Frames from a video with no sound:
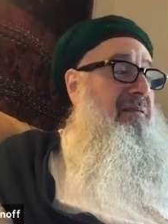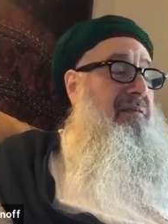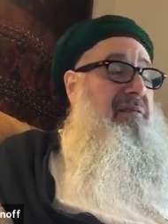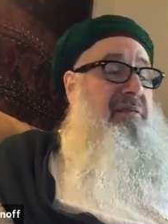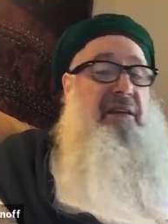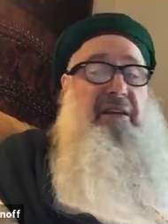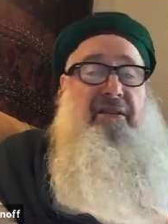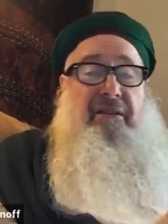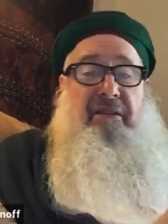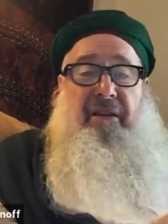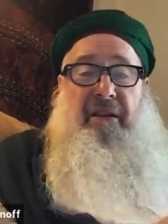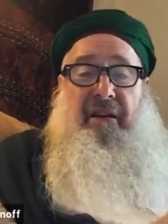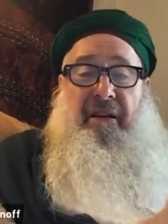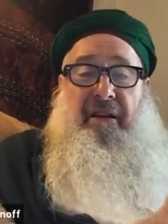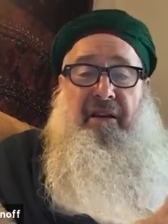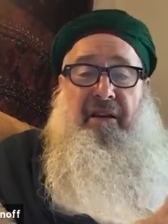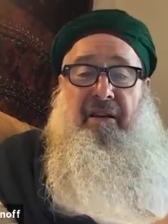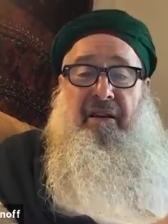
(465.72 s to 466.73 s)
needs
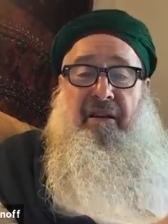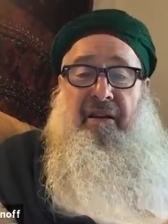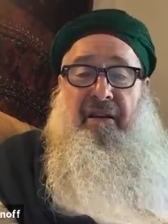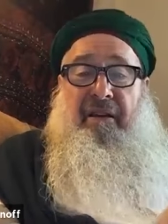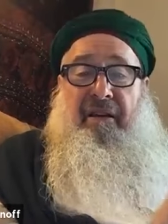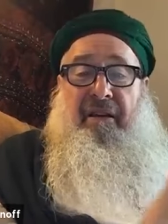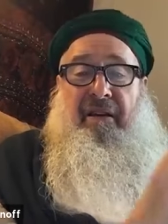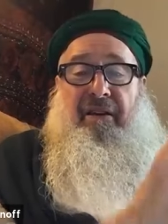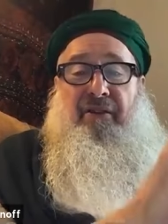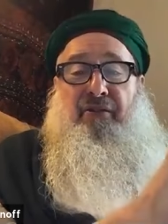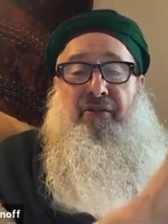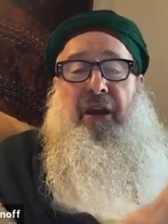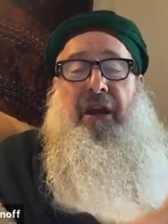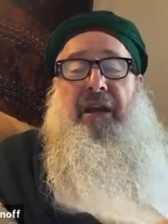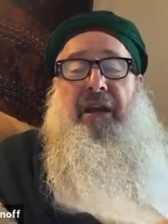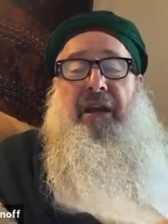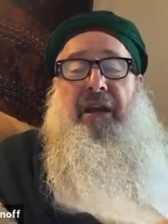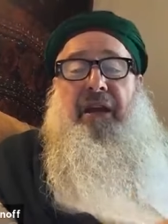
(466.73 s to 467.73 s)
the
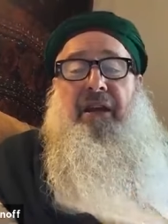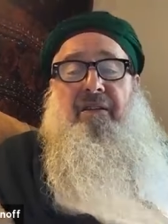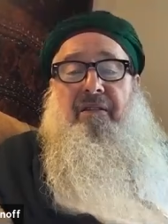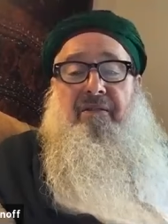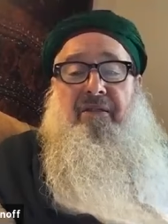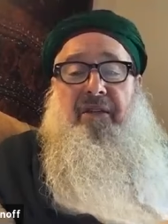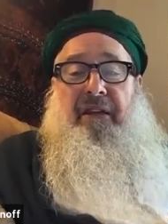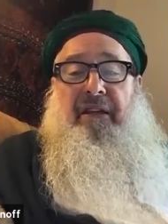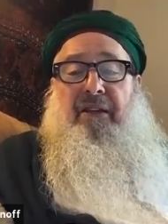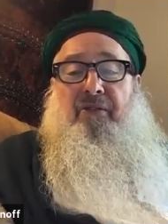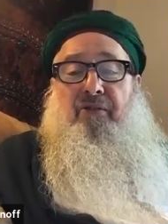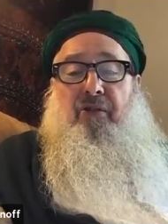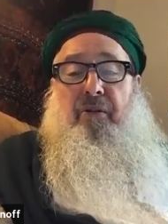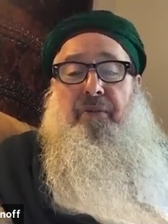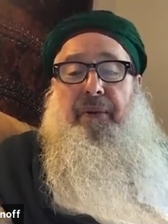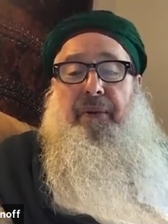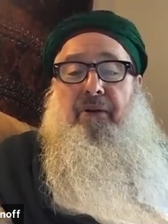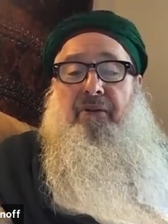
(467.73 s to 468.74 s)
sheikh's
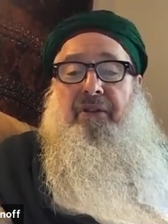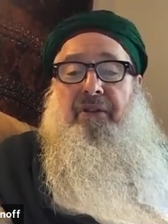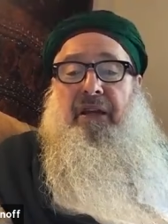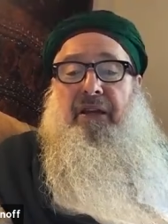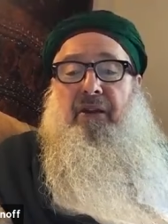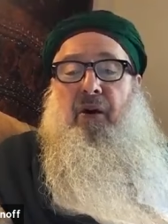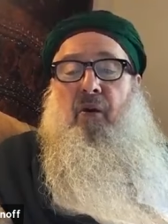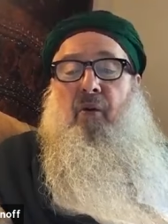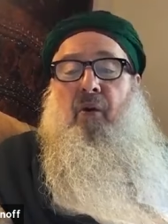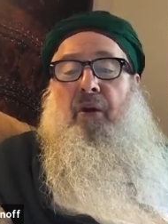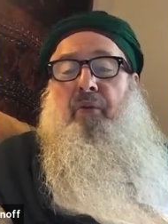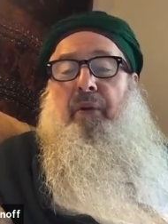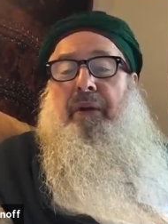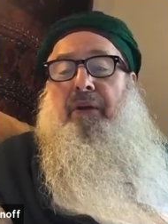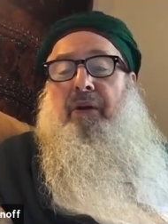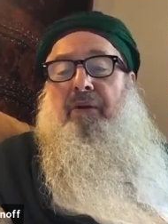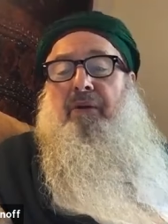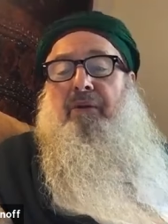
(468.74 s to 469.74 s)
signature because they know what
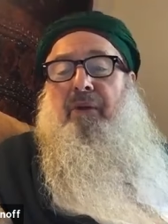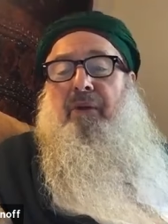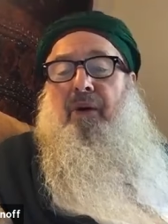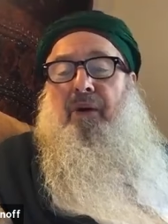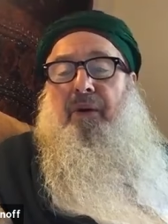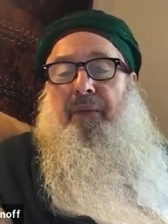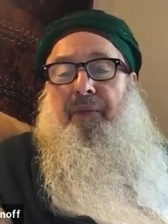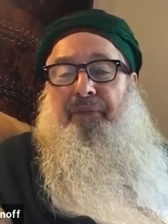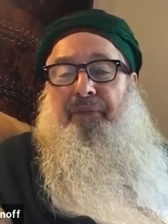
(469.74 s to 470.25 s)
we don't know.